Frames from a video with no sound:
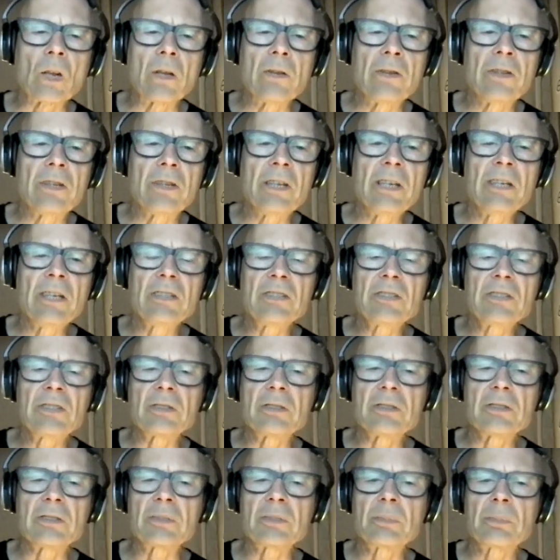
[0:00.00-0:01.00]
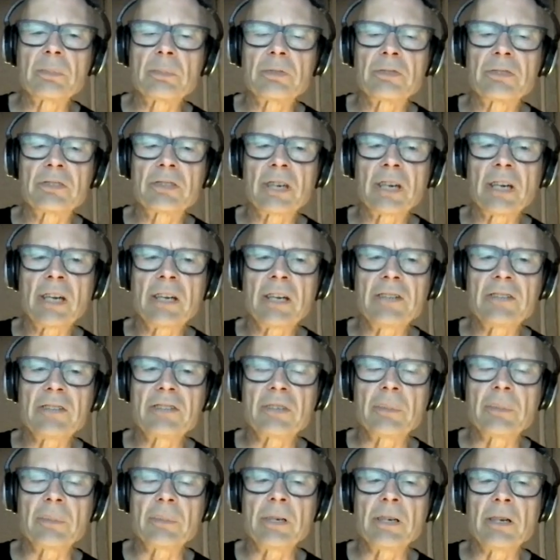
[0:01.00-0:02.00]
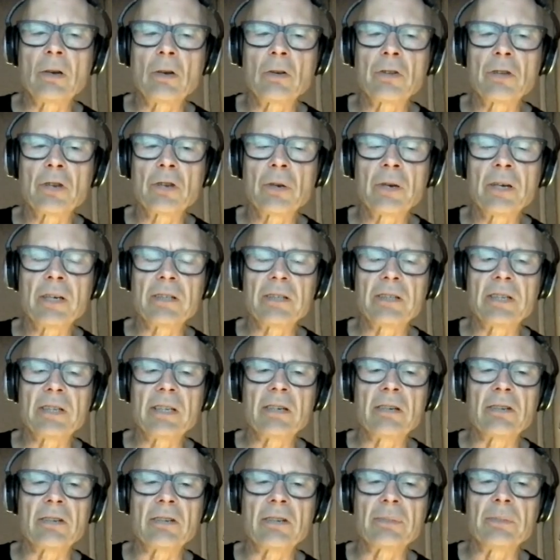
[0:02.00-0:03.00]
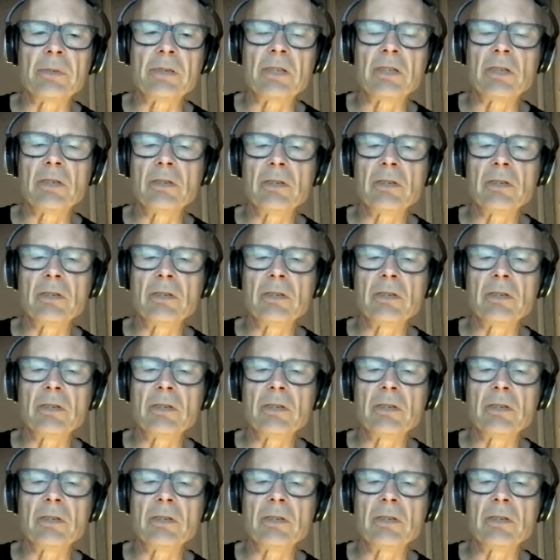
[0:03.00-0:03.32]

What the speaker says: These sites, I mean, although it's being